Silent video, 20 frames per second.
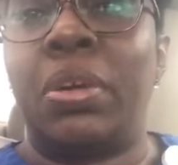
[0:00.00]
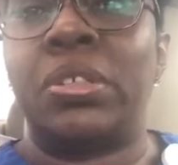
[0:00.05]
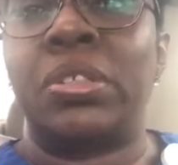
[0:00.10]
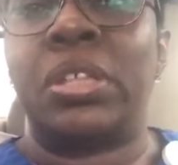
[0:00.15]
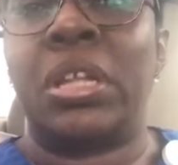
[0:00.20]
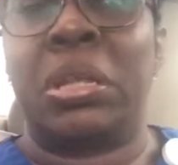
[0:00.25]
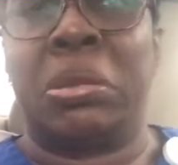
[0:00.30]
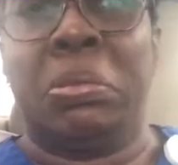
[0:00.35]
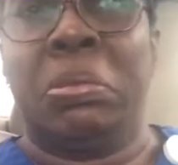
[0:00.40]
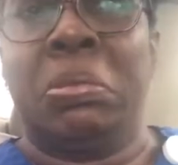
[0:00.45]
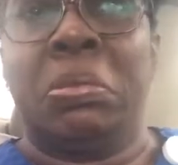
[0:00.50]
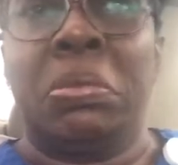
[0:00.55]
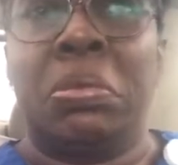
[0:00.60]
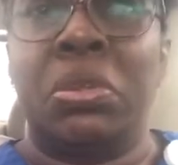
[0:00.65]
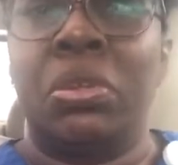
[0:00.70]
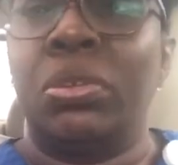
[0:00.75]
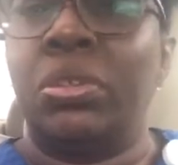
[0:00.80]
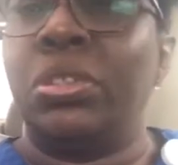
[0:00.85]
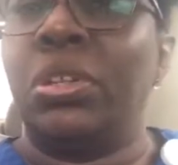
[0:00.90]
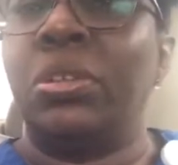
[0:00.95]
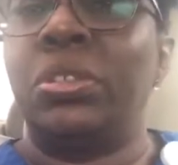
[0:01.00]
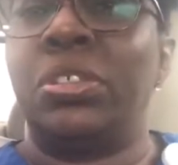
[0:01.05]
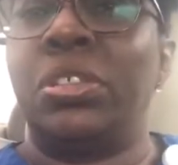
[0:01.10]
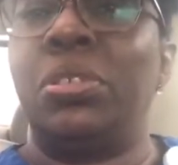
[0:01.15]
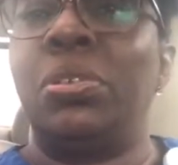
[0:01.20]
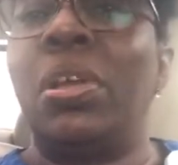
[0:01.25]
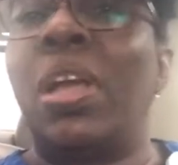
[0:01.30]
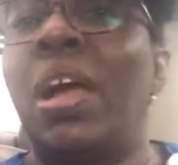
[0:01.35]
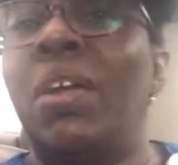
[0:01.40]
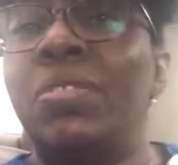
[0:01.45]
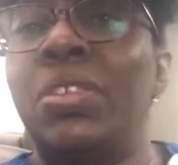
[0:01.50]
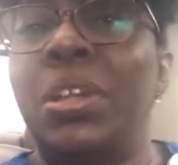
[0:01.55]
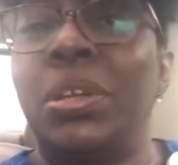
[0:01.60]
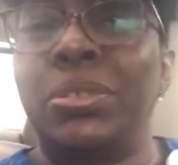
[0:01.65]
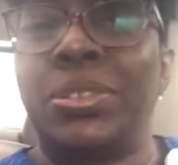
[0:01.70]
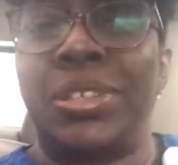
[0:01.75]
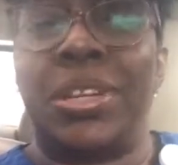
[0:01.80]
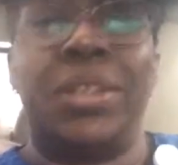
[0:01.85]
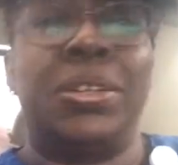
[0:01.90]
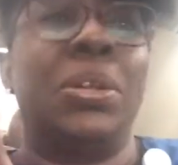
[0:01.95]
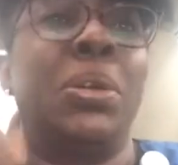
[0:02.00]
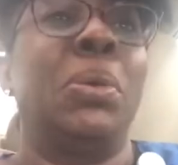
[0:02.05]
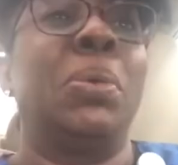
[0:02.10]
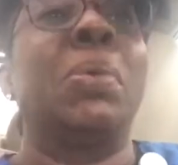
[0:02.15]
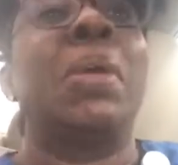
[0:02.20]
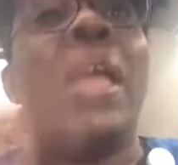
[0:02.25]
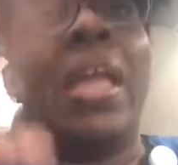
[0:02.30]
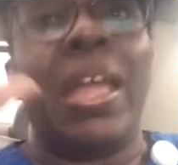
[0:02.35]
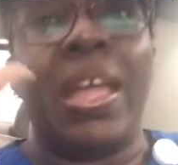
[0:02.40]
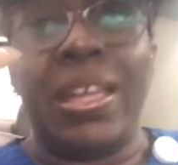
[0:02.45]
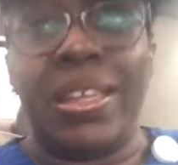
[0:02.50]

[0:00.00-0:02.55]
say, you're a nurse and you have nails that long.